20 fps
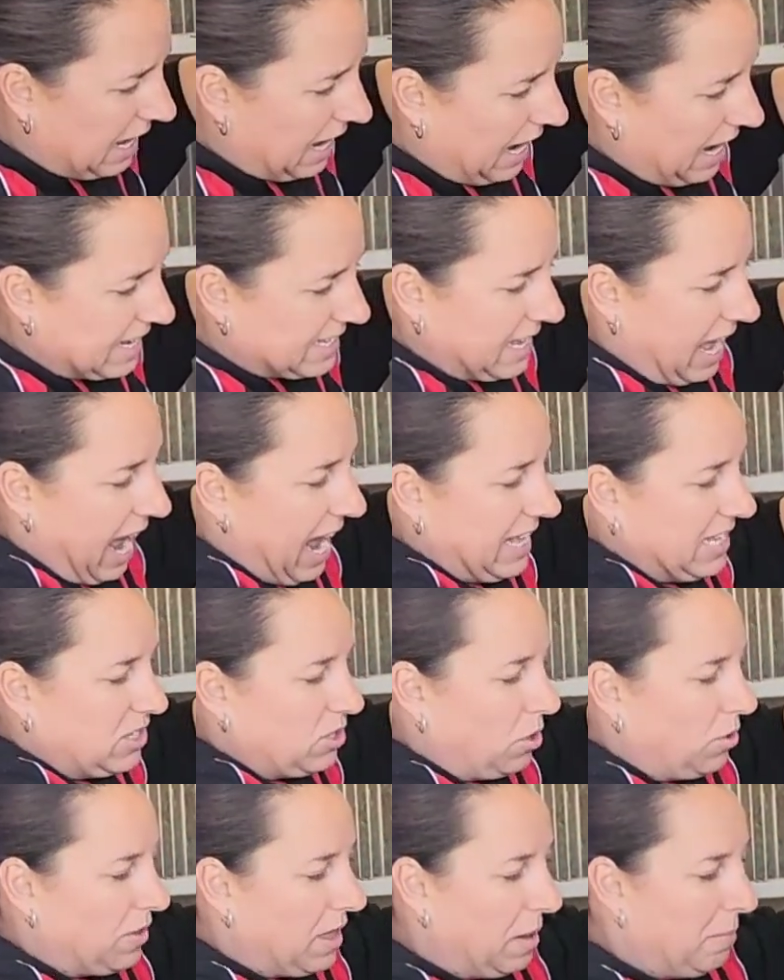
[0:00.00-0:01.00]
is it adds
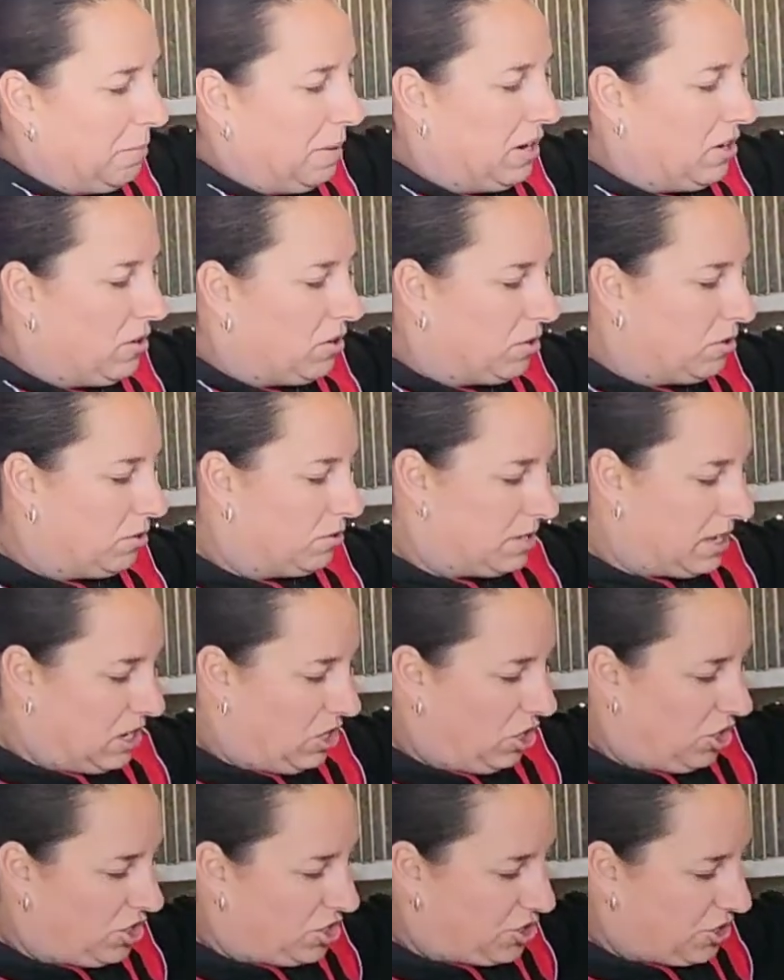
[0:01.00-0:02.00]
all their minerals and
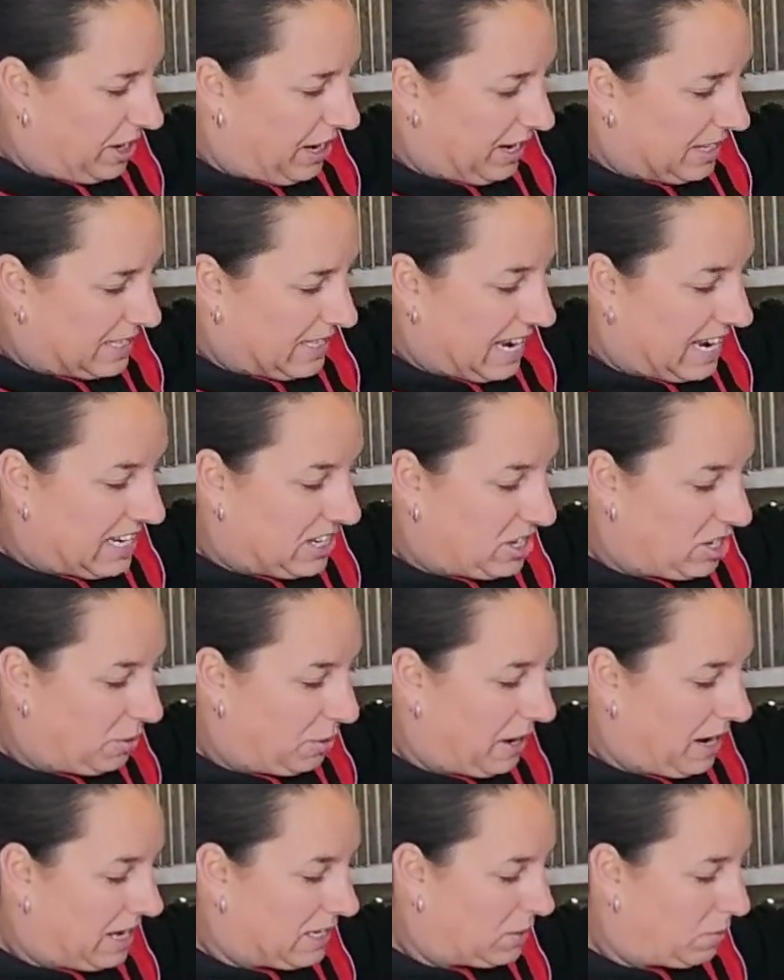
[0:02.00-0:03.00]
nutrients into
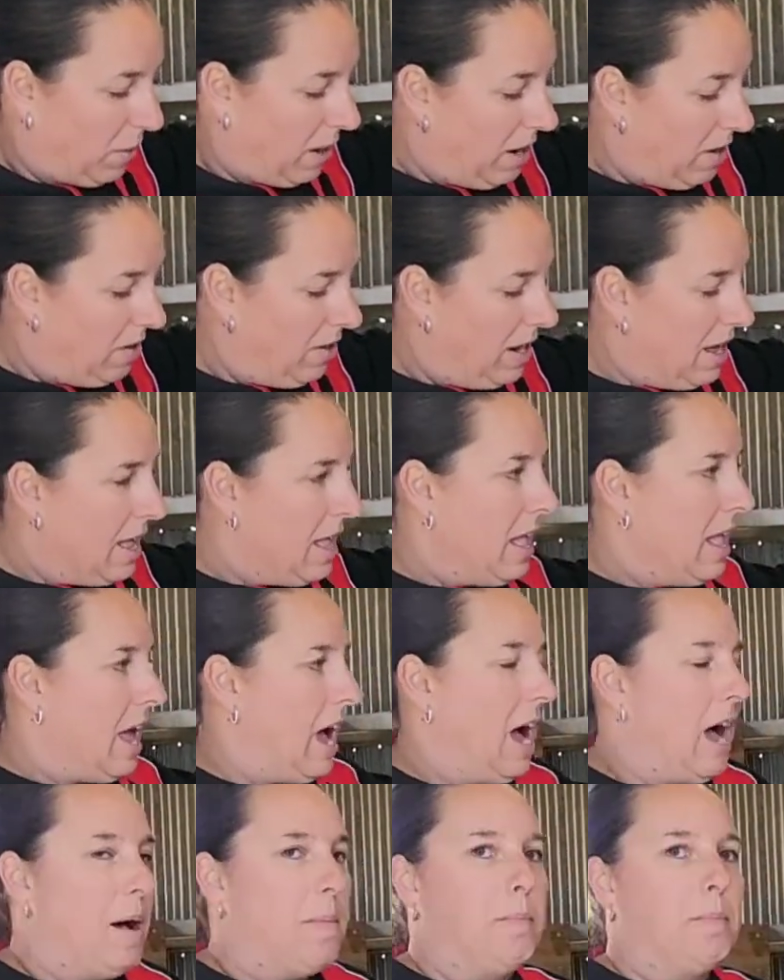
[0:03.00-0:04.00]
it as well.
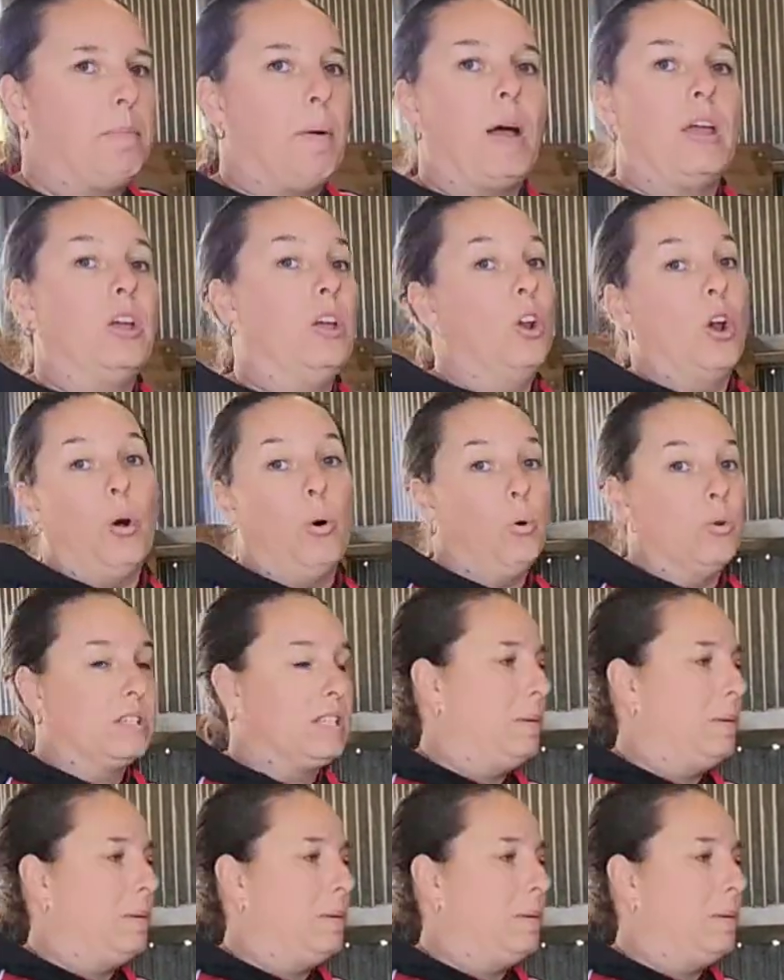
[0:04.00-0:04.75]
You know, horsey